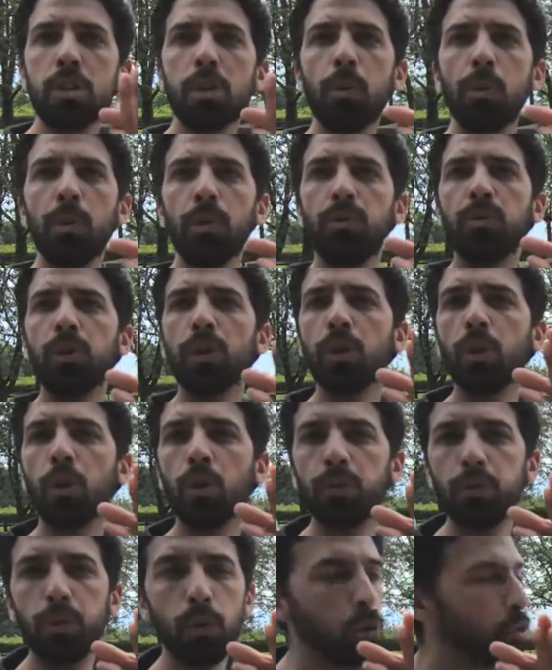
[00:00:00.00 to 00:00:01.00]
you will feel your
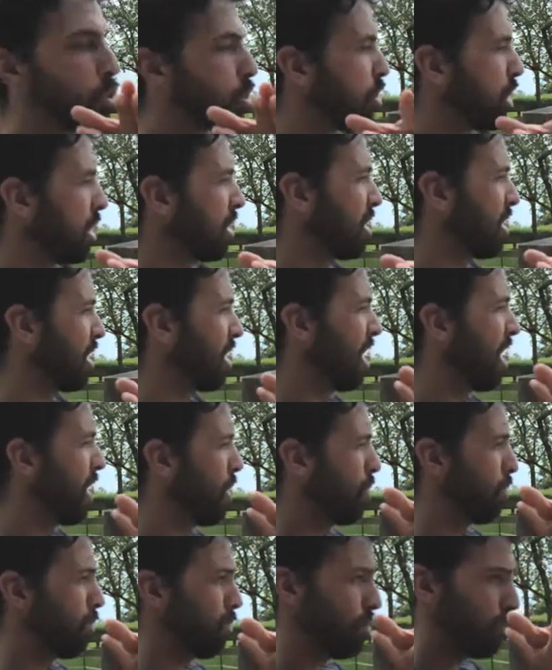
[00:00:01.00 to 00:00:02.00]
foot just
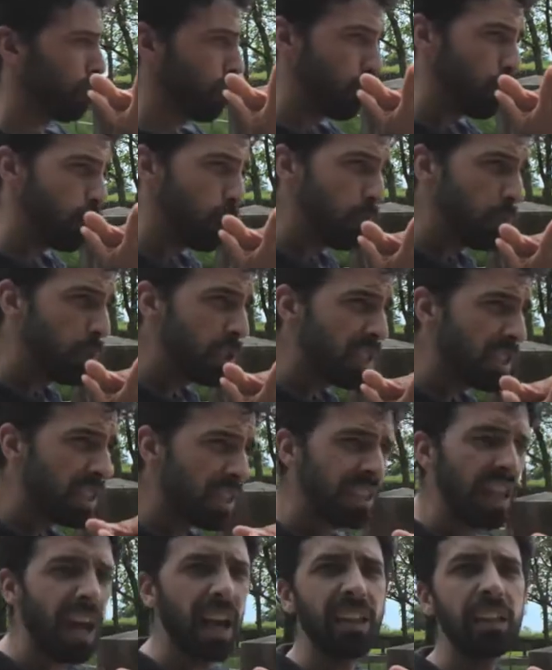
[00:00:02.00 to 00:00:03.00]

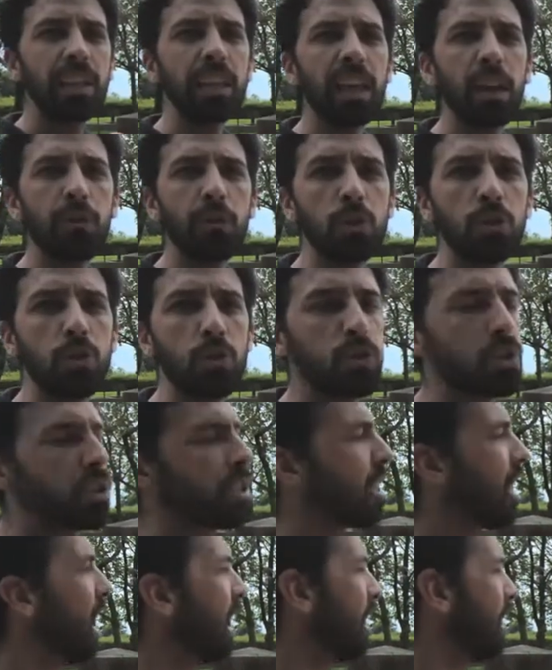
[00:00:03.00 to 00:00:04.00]
sliding ever so
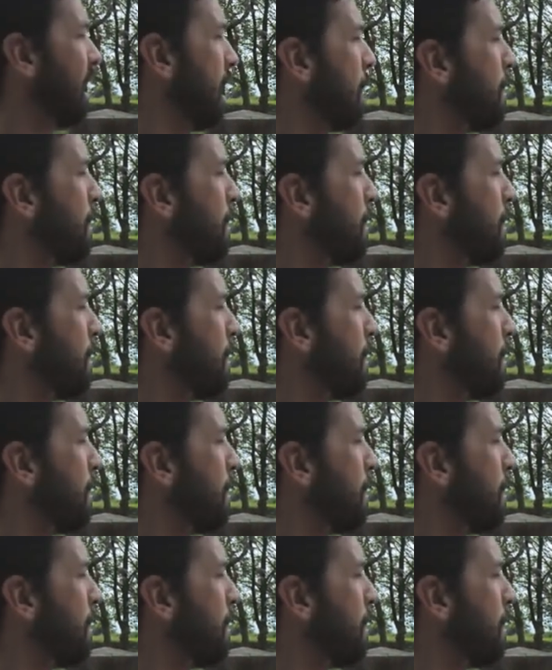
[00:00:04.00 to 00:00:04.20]
slightly.